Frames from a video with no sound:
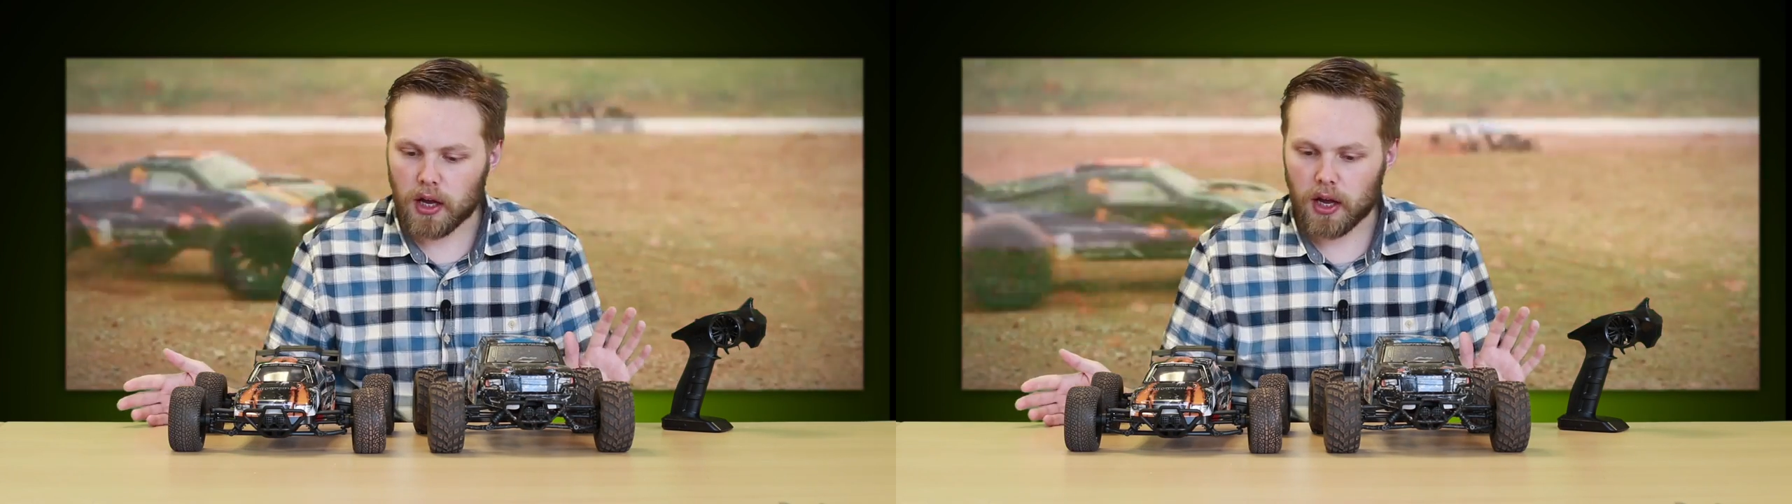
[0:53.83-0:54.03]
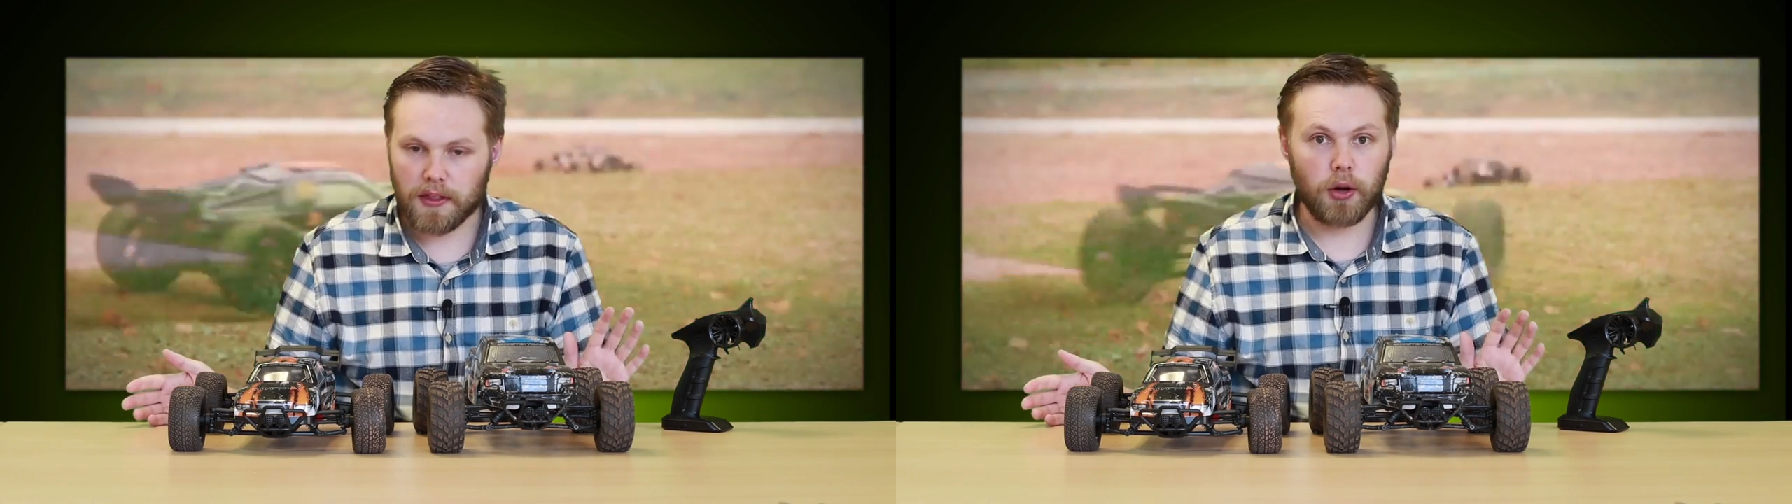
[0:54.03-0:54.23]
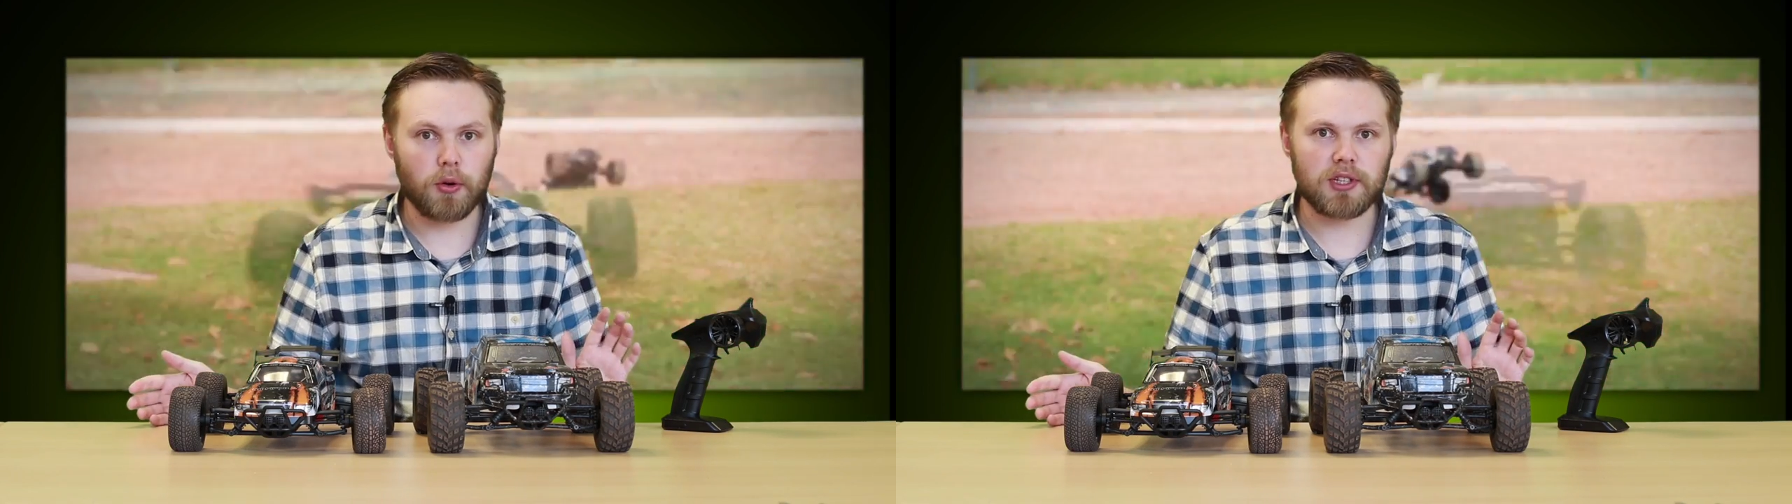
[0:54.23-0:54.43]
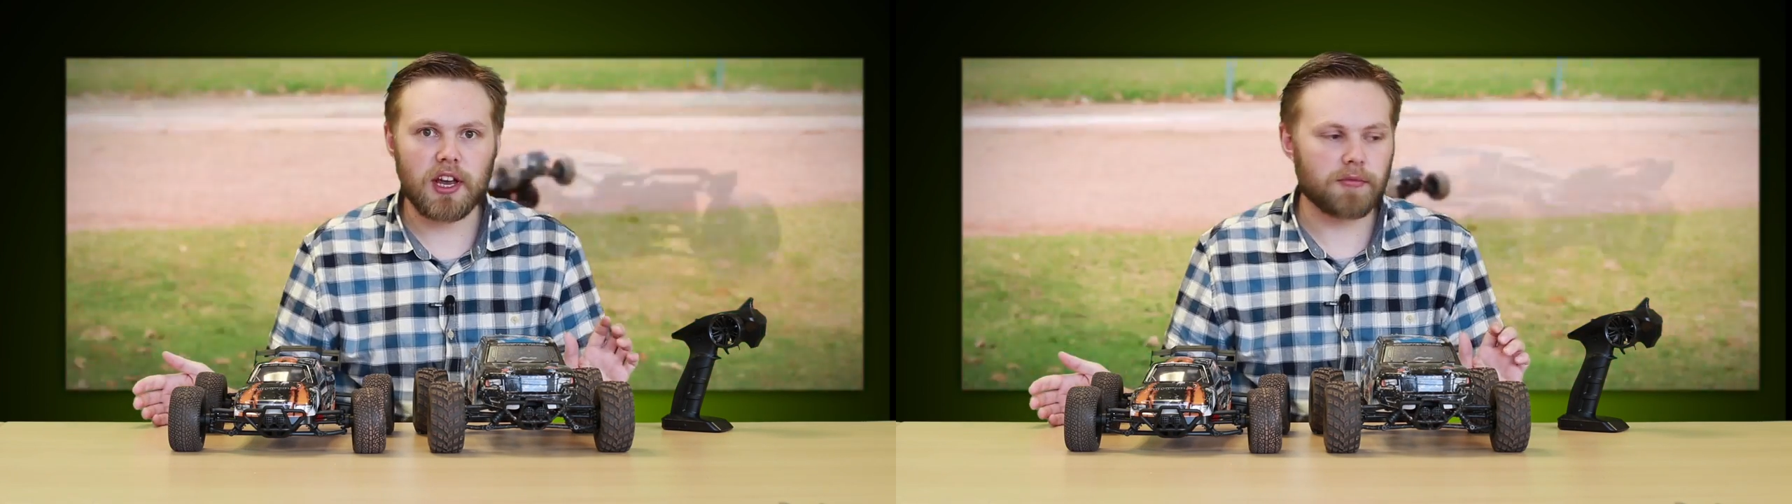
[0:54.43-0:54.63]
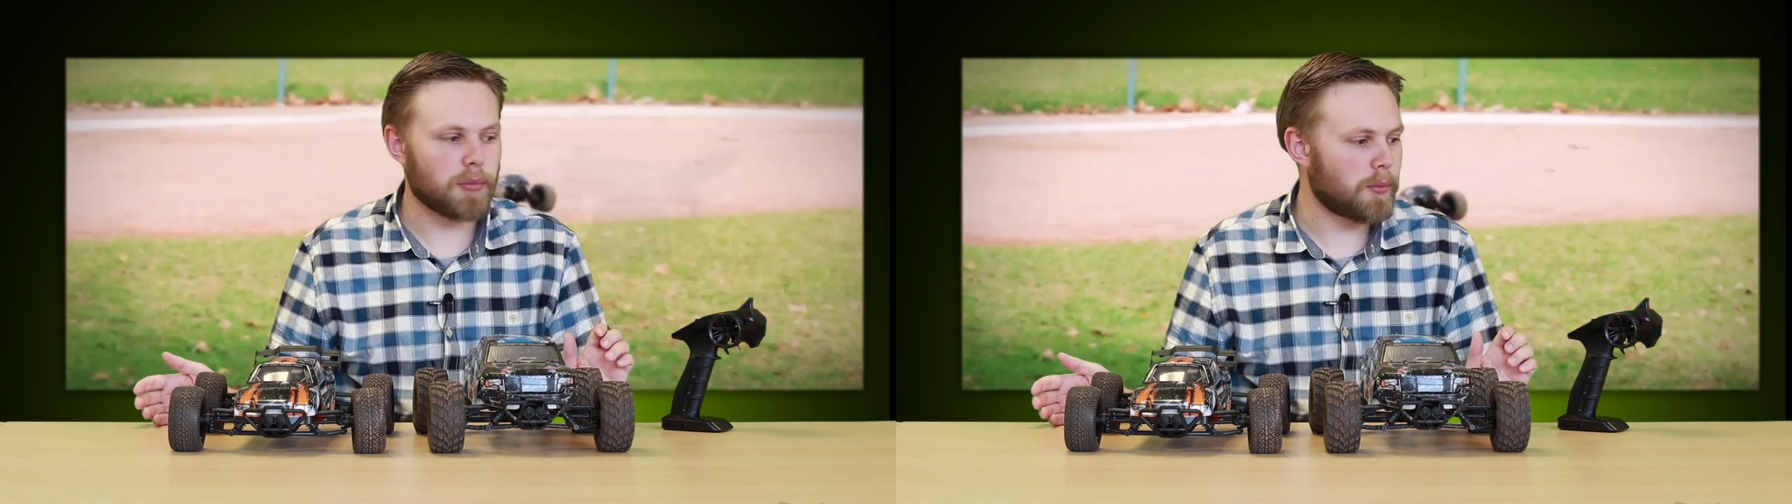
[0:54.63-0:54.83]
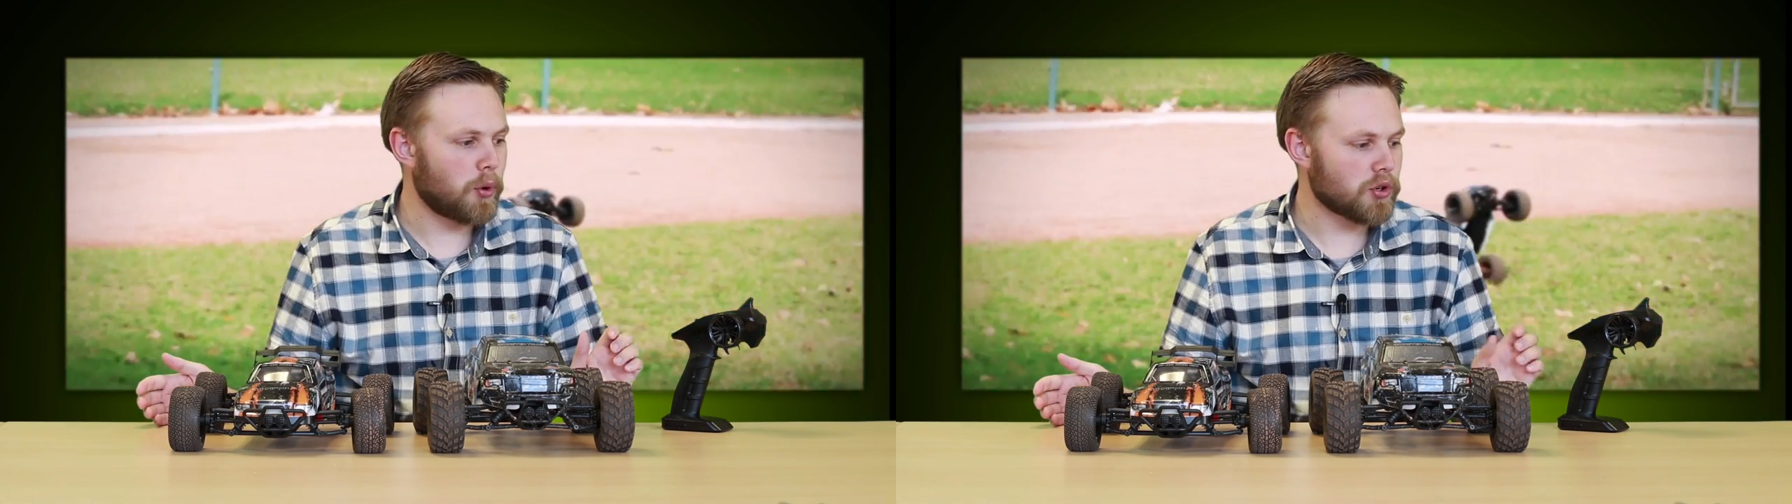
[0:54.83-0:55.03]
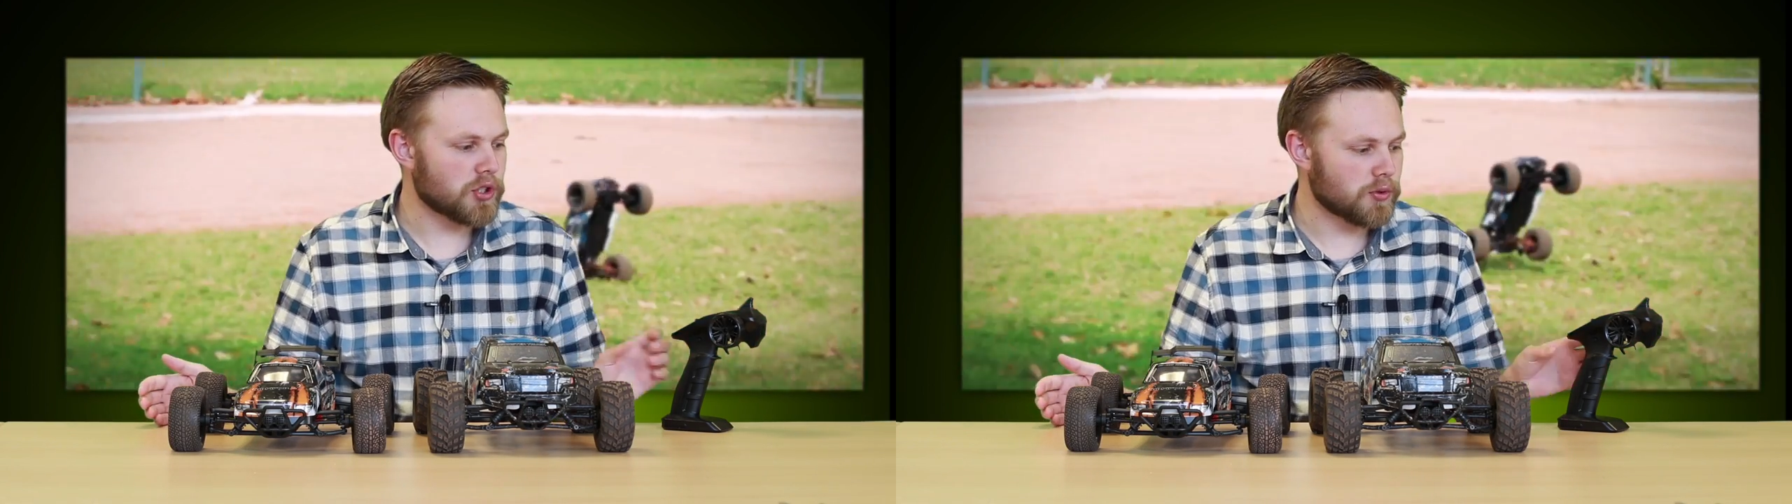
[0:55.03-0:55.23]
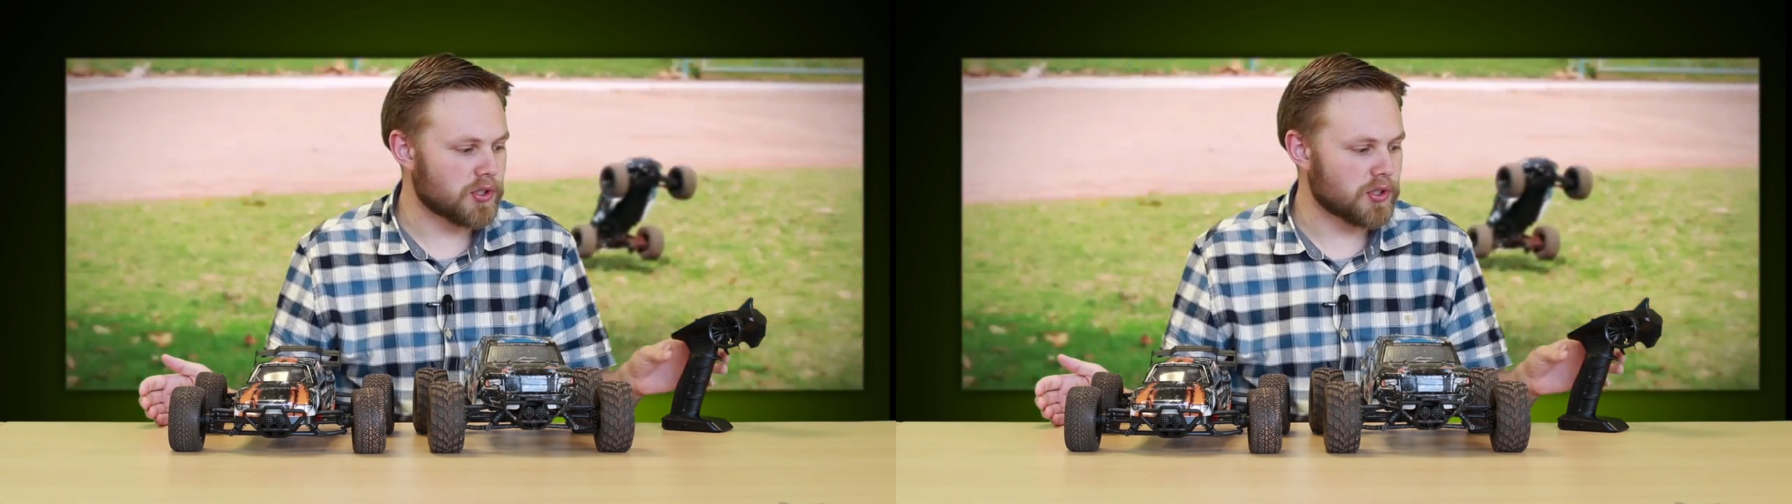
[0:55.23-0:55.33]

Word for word: Uh, they also have proportional